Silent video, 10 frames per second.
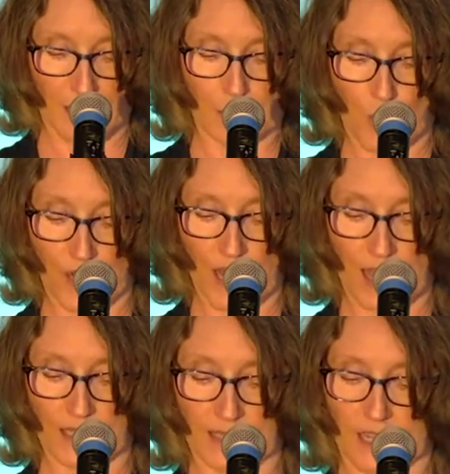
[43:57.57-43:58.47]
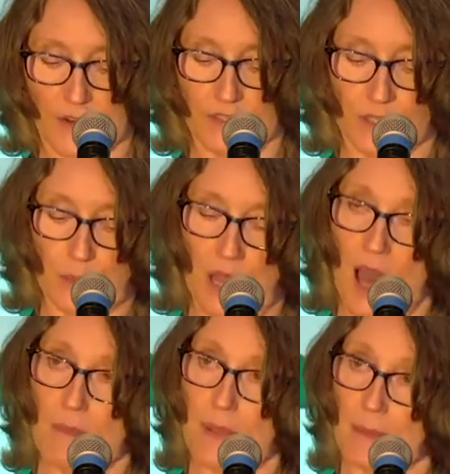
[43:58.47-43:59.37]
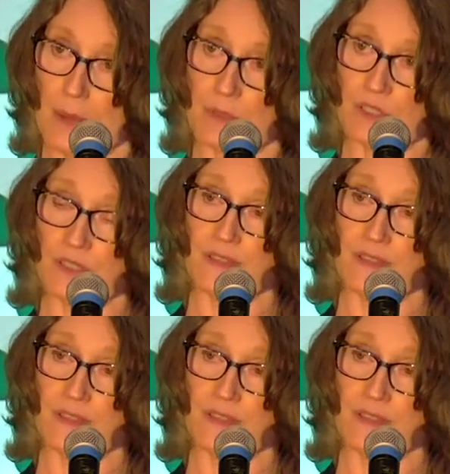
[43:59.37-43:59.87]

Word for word: Mordecai discovers a plot by members of